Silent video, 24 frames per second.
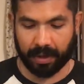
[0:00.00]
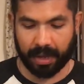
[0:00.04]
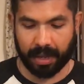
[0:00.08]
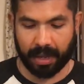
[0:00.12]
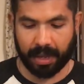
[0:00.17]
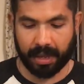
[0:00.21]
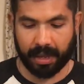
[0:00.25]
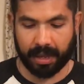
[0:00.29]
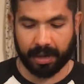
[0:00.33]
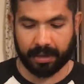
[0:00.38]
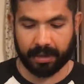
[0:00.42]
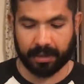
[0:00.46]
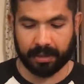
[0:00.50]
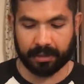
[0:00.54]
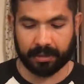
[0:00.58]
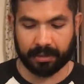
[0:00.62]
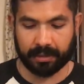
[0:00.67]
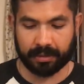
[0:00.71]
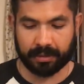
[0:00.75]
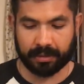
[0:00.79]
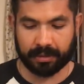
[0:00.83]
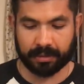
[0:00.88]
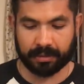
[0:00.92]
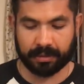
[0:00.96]
and
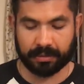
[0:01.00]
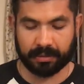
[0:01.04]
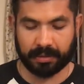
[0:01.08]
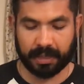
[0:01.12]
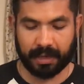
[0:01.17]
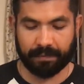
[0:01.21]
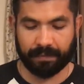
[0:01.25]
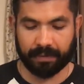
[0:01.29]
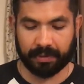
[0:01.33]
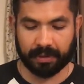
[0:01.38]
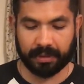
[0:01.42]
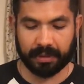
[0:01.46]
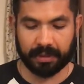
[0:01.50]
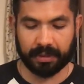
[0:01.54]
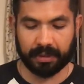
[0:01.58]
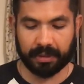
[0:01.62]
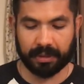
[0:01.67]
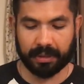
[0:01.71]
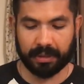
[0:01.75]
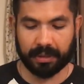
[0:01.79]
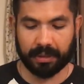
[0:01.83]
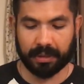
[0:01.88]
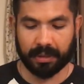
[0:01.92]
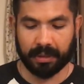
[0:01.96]
it's
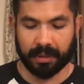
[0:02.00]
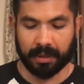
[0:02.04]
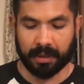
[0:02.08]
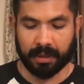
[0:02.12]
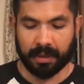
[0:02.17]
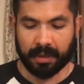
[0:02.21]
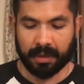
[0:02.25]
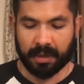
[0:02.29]
definitely,